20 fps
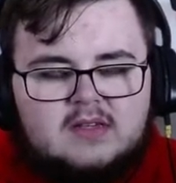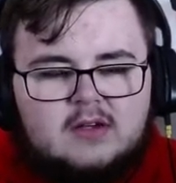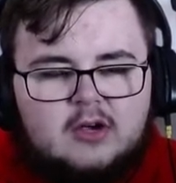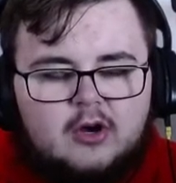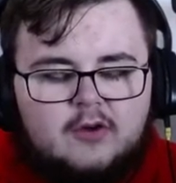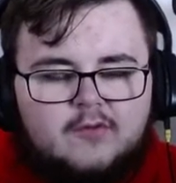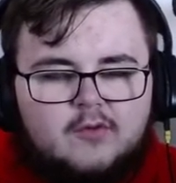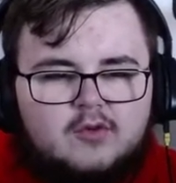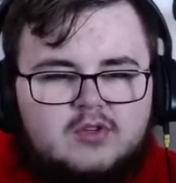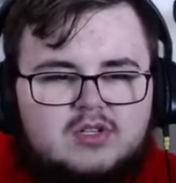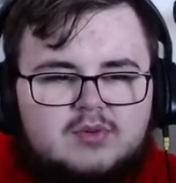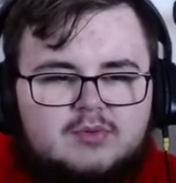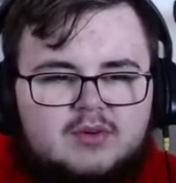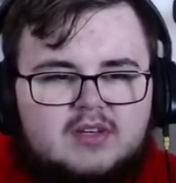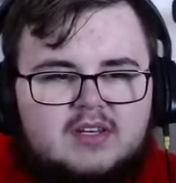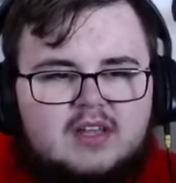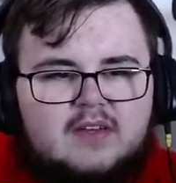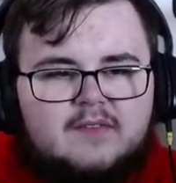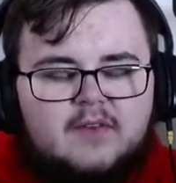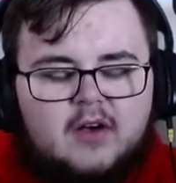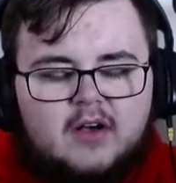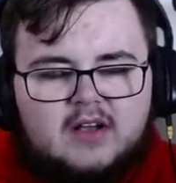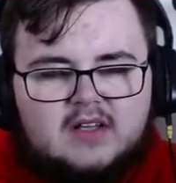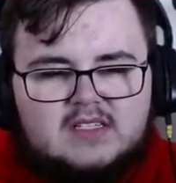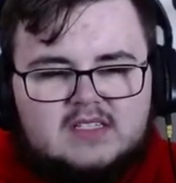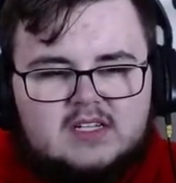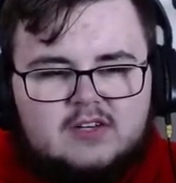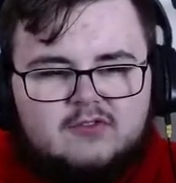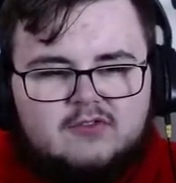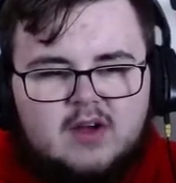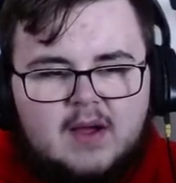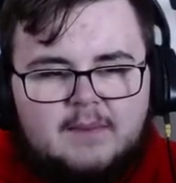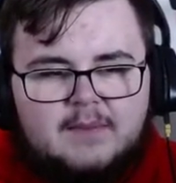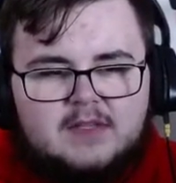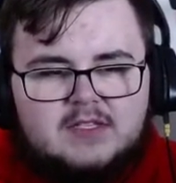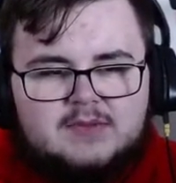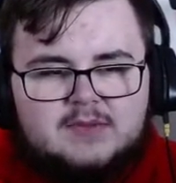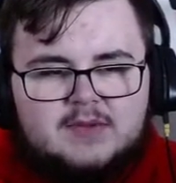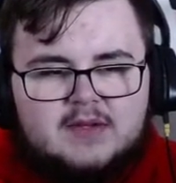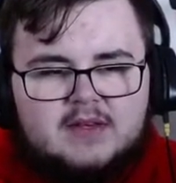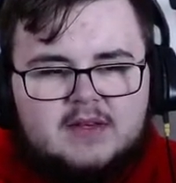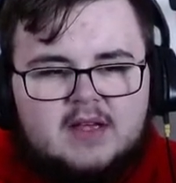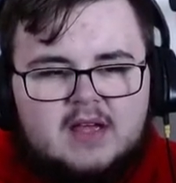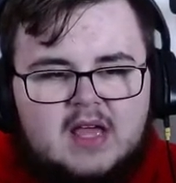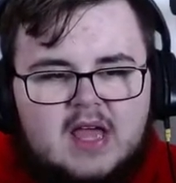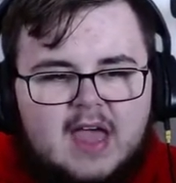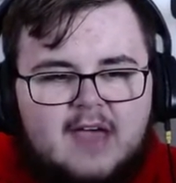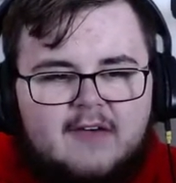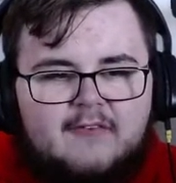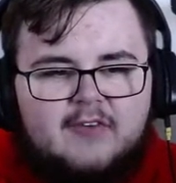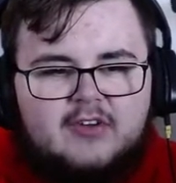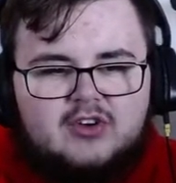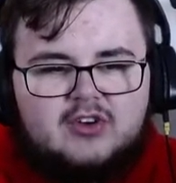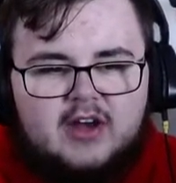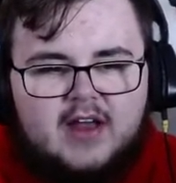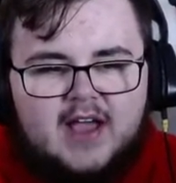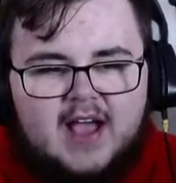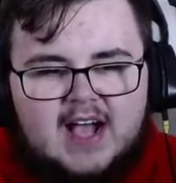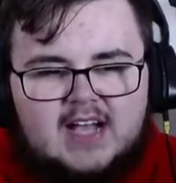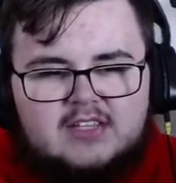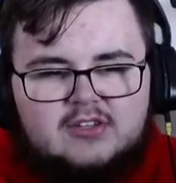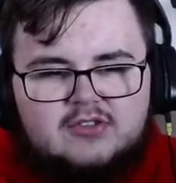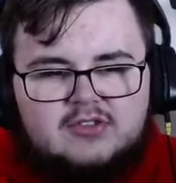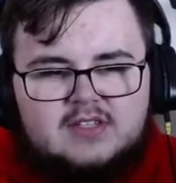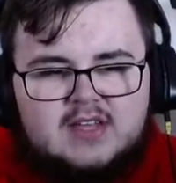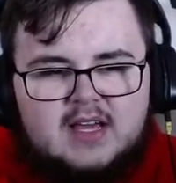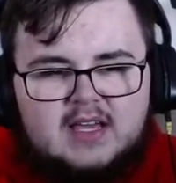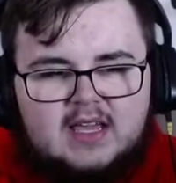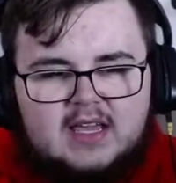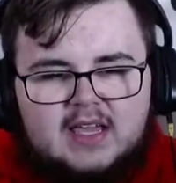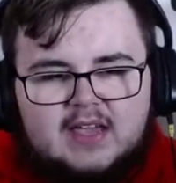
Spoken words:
are forced to bring Defog instead of Rapid Spin if I try to hazard stack,